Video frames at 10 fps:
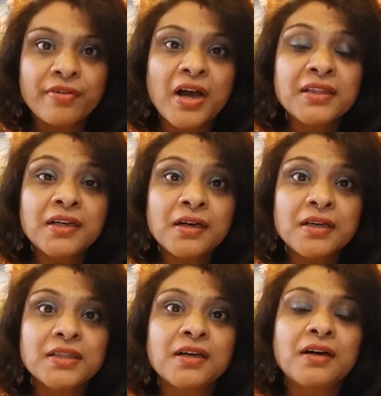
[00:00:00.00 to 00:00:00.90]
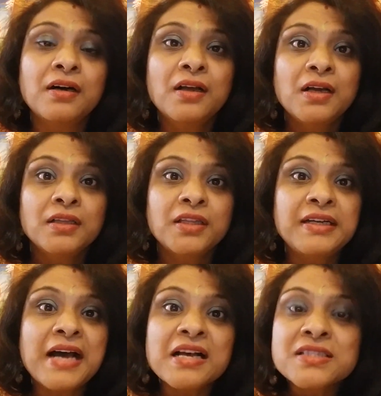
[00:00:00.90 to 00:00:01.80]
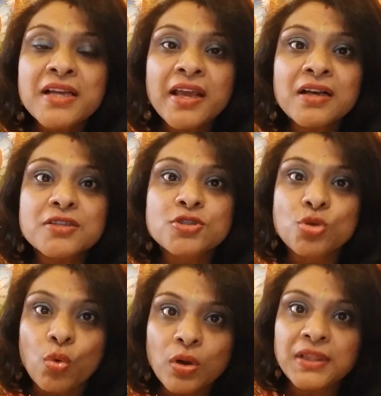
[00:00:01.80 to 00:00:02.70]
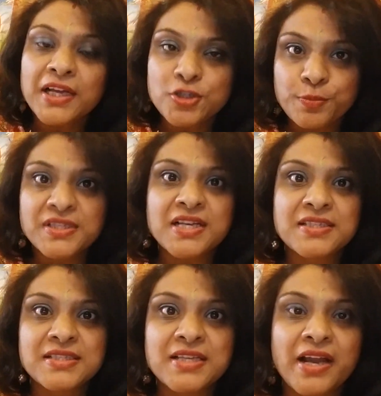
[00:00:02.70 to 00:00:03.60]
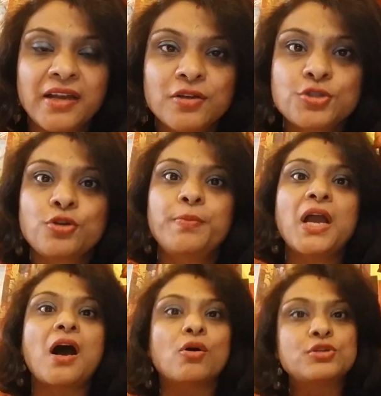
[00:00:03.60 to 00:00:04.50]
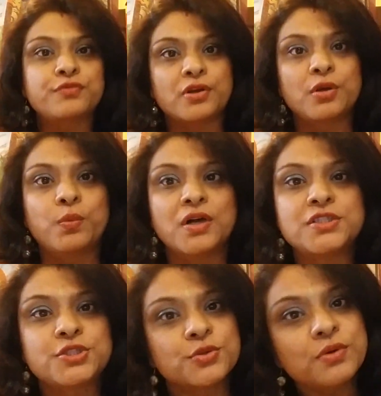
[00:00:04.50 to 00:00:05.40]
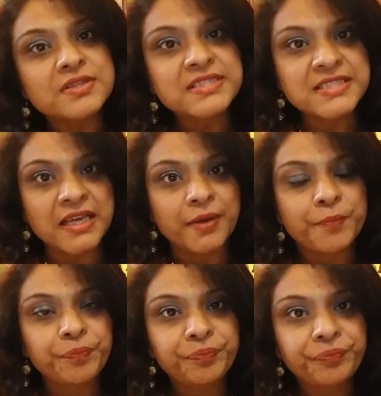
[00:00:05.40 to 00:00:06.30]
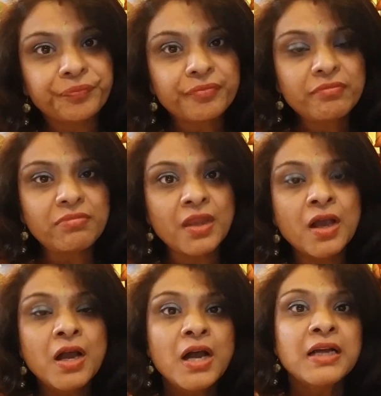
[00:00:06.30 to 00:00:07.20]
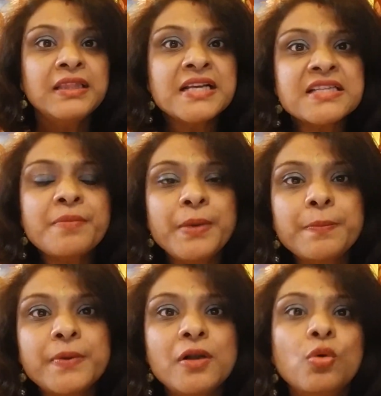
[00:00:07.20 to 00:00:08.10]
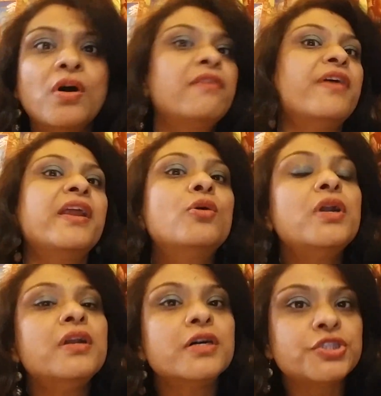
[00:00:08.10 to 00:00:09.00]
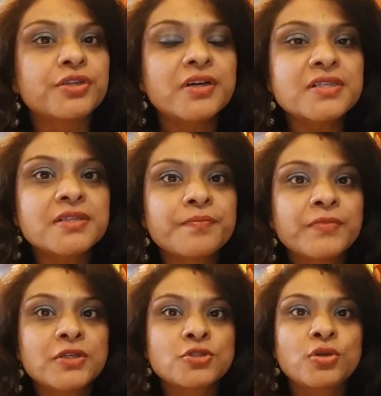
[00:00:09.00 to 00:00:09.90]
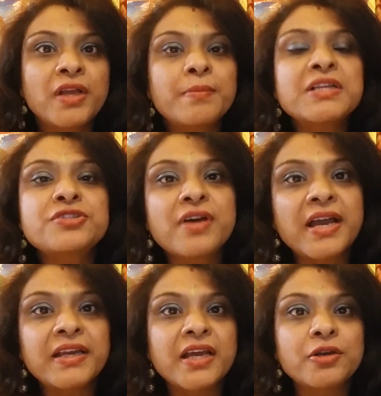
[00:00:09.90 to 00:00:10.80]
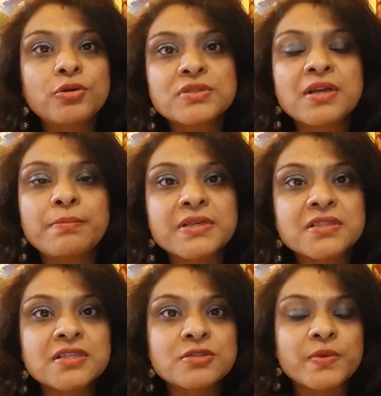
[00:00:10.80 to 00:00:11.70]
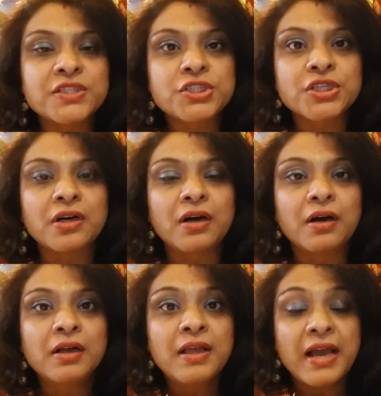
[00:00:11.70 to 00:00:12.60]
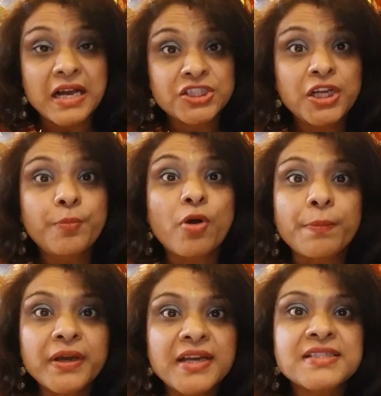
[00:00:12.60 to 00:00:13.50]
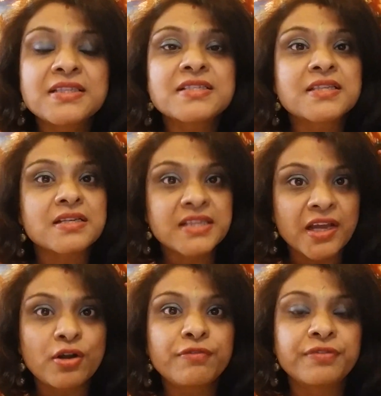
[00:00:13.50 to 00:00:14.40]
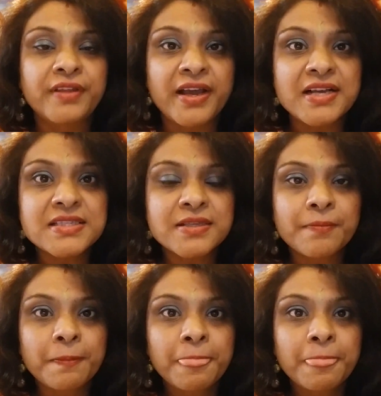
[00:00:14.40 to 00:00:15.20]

rather the the dazzling soul that you possess inside should be out for the world to see these are people who are very good nurturers so they must try and get into some business which uh, actually propagates this skill of theirs